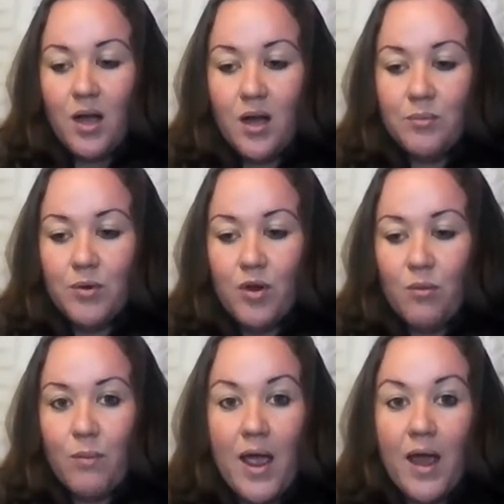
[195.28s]

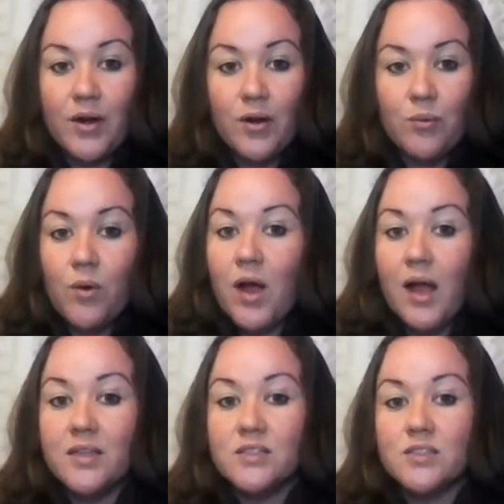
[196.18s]
no matter
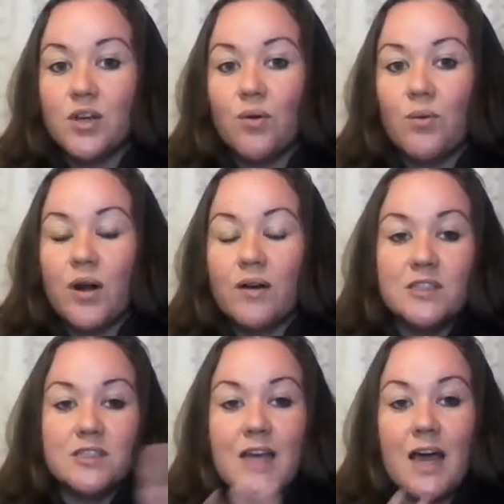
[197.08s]
what. So
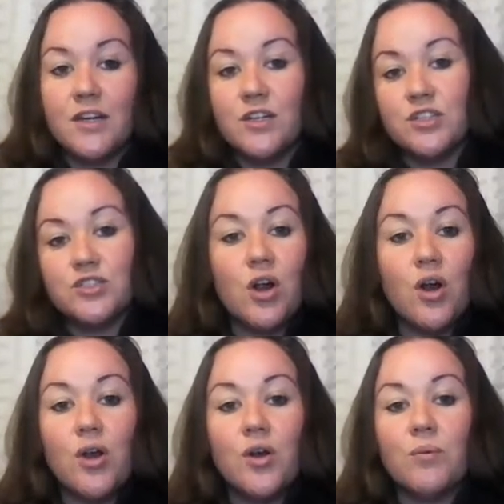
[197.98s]
wherever it's at in your
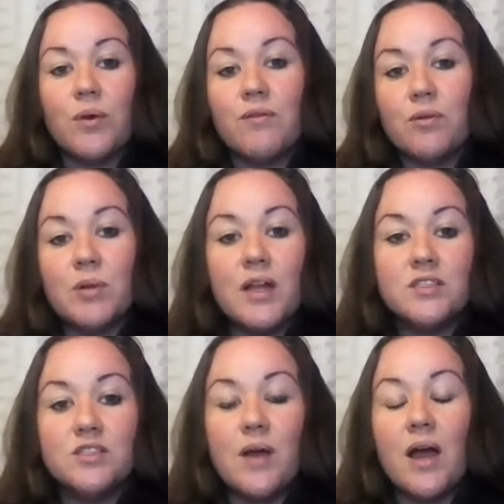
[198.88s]
chart or whatever
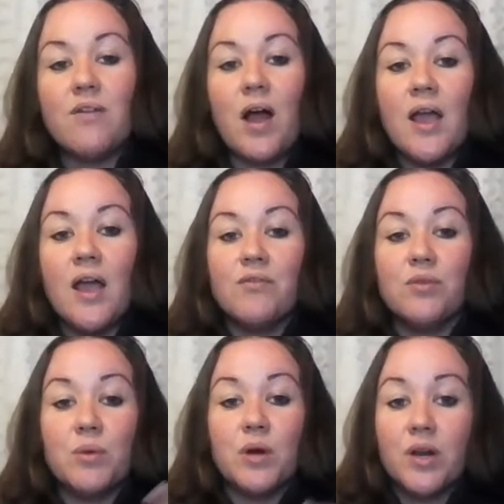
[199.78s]
planets you have, I have
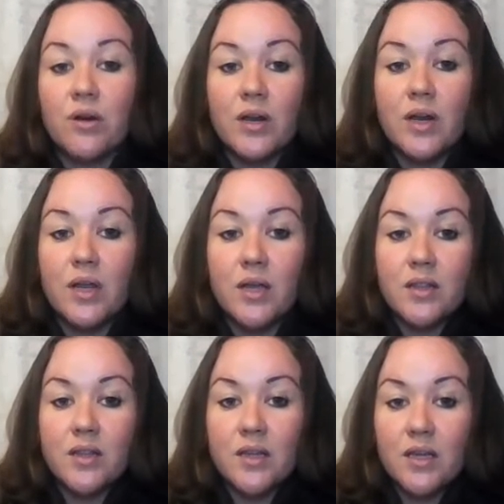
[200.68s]
a Mercury
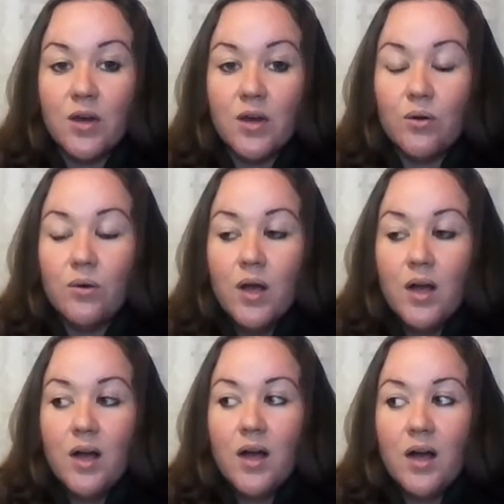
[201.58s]
in Leo,
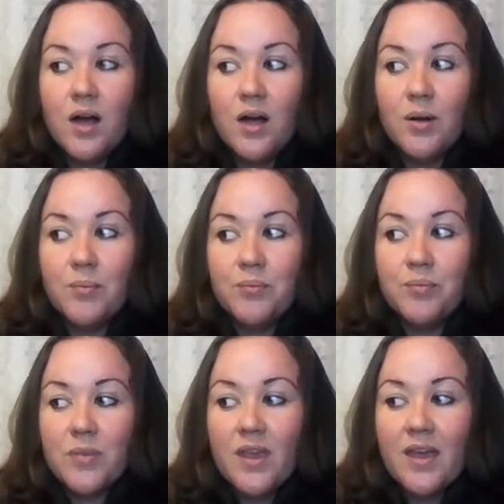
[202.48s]

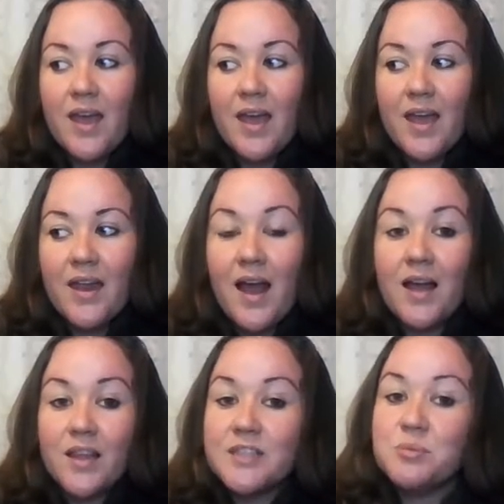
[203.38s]
and
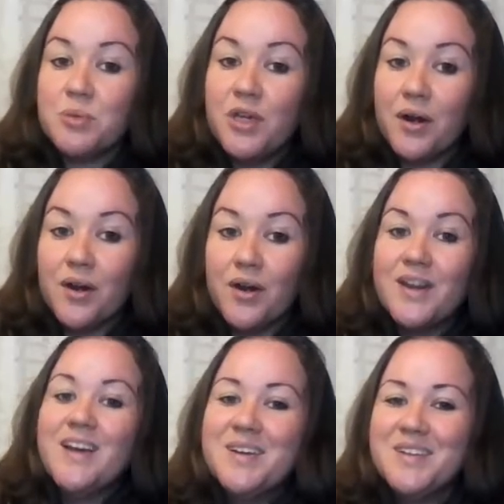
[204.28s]
I like to be
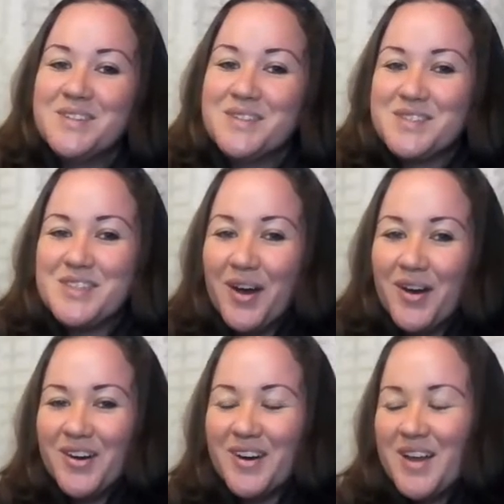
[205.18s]
heard.
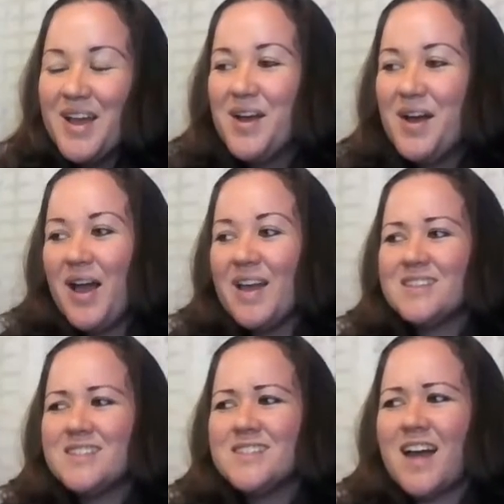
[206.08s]
So
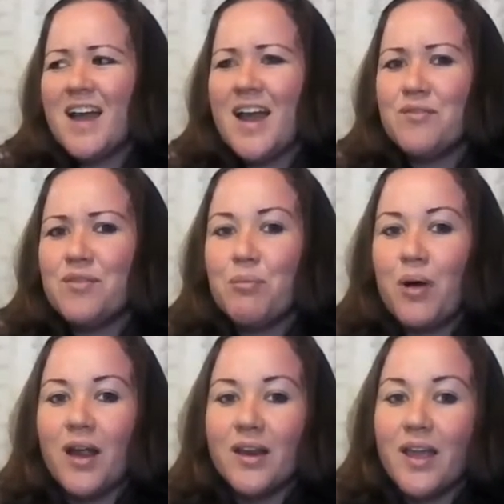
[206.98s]
hence I have a
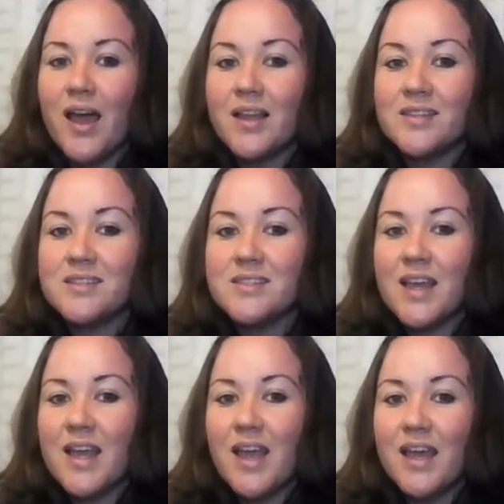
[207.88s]
podcast
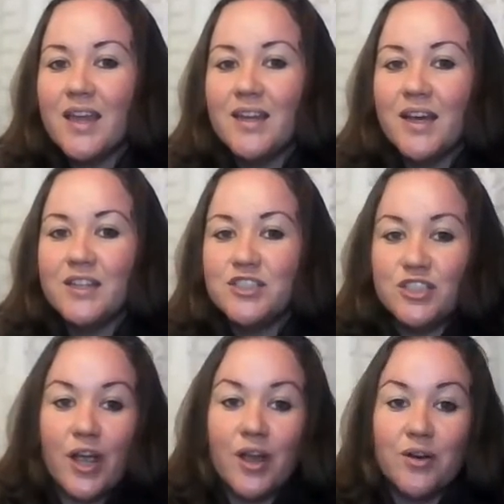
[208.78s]
and a
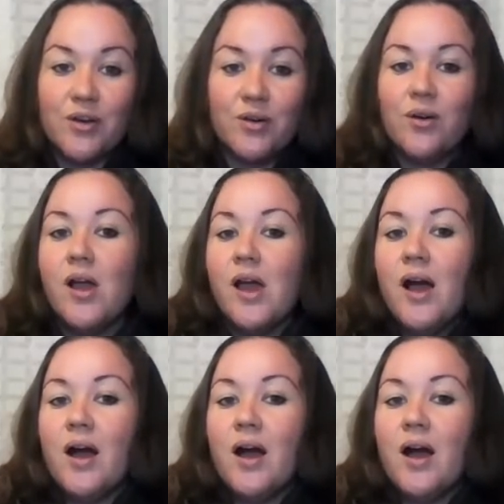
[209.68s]
channel.